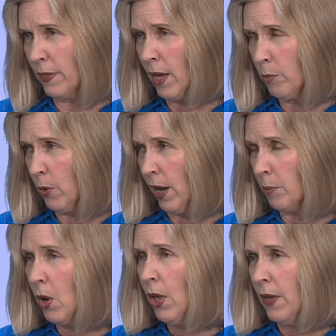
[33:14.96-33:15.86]
that
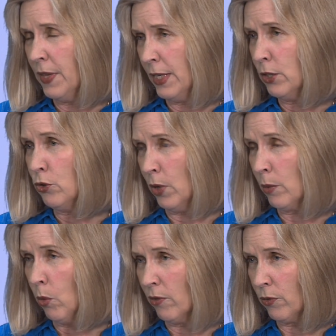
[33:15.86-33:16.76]
prep, they need to drink
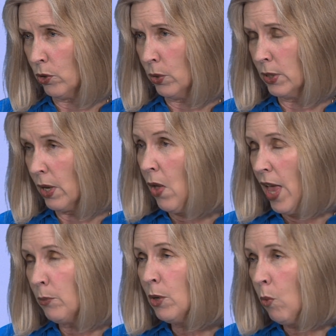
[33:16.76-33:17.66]
more fluids.
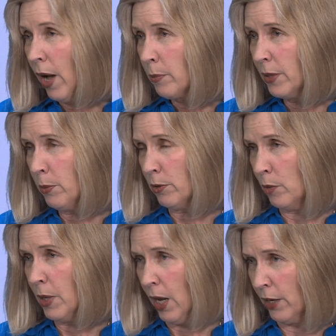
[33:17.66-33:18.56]
And we want people to
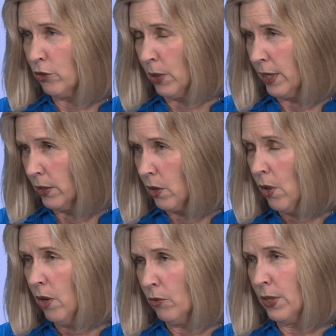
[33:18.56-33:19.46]
be hydrated
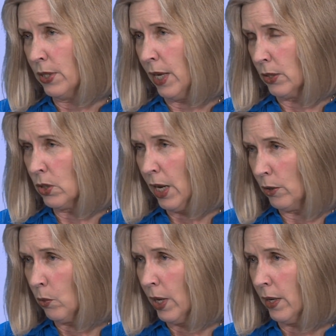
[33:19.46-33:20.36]
for the test
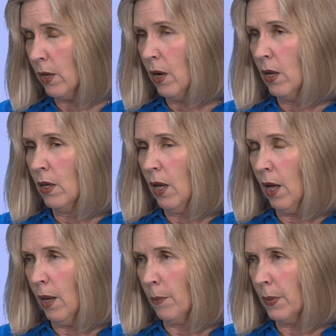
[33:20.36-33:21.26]
anyway.
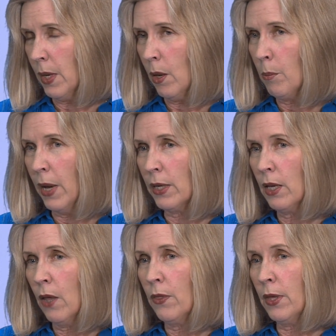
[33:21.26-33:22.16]
But
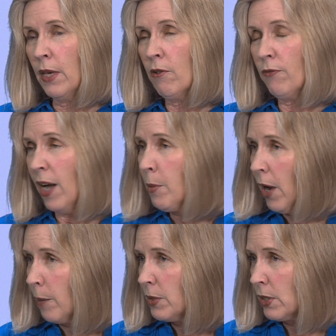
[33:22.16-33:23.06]
the fiber
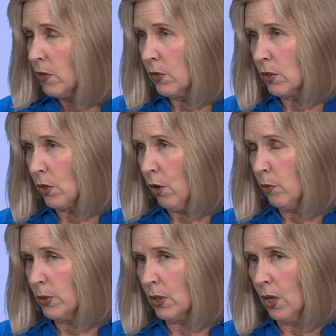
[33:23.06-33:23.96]
optics of the
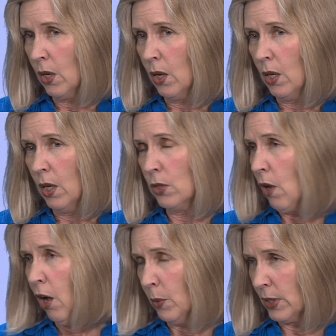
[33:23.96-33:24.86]
scopes is
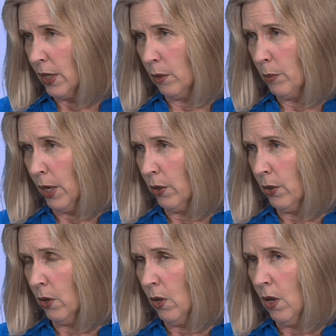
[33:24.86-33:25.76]
always getting
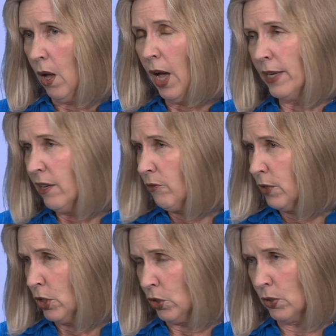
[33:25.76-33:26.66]
better. High
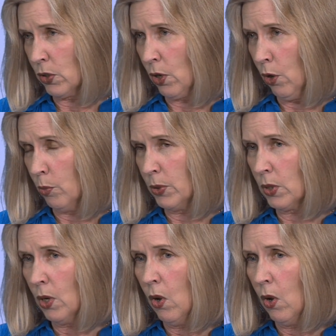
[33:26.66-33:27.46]
definition scopes,